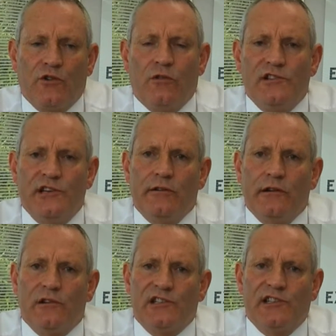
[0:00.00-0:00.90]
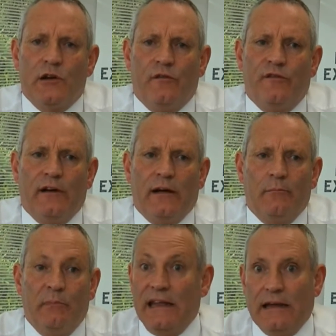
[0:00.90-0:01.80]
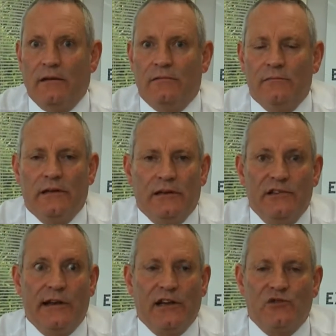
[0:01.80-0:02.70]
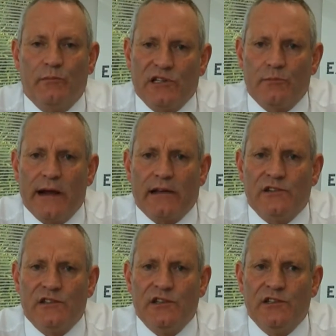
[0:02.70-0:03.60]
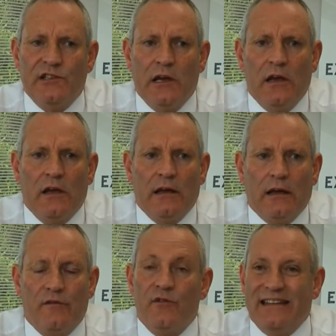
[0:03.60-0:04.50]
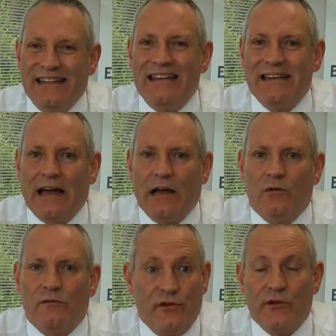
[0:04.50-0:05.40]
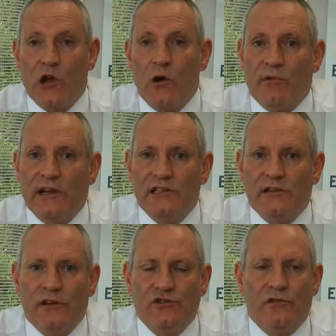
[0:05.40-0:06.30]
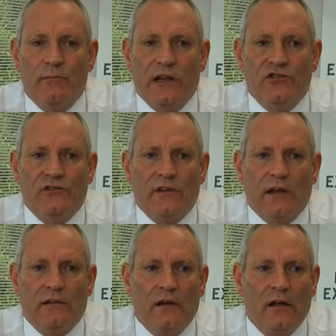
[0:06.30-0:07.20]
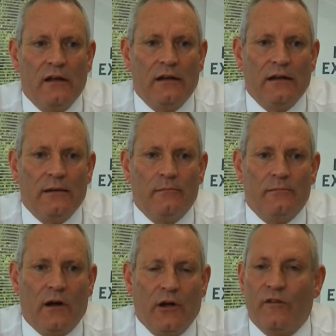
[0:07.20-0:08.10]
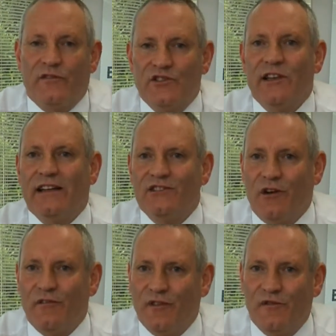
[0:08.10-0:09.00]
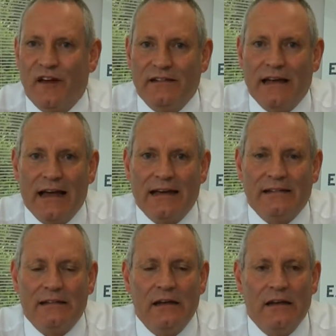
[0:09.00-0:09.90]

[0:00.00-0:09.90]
criteria itself, being international best practice, is very detailed, very comprehensive, as you'd imagine, and I often say it's not for the faint-hearted.